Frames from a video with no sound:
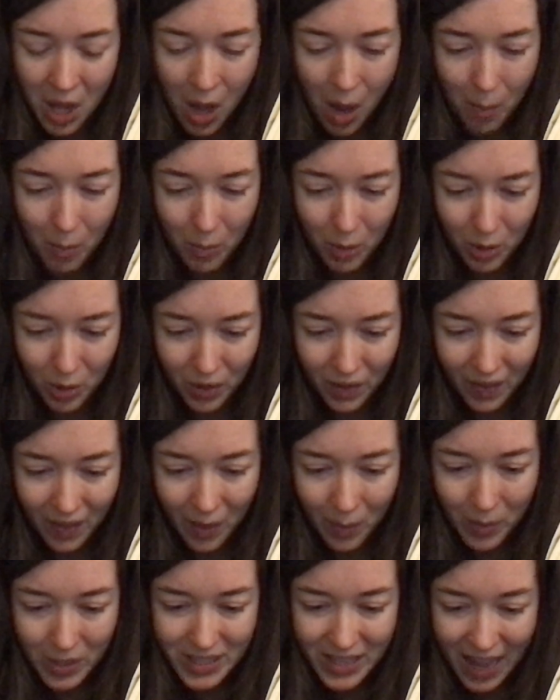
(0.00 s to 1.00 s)

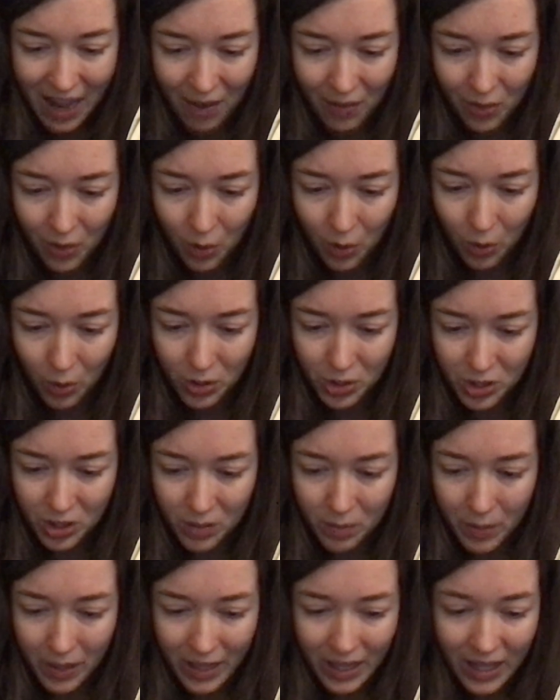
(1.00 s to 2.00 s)
Marilla was out in the
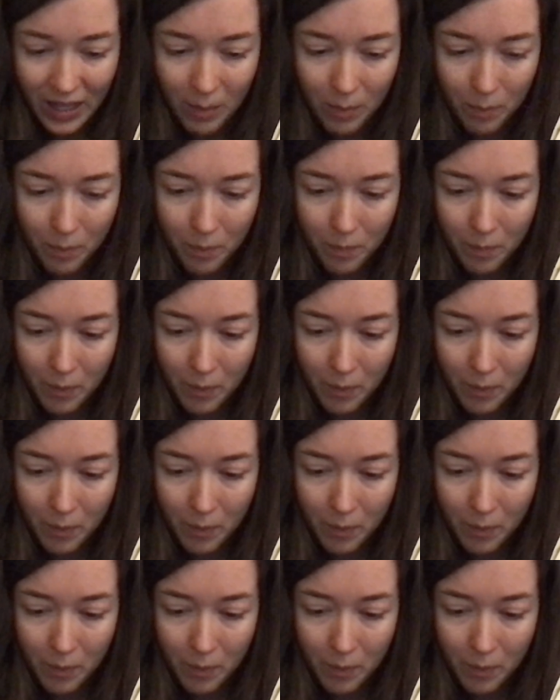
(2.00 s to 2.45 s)
orchard picking a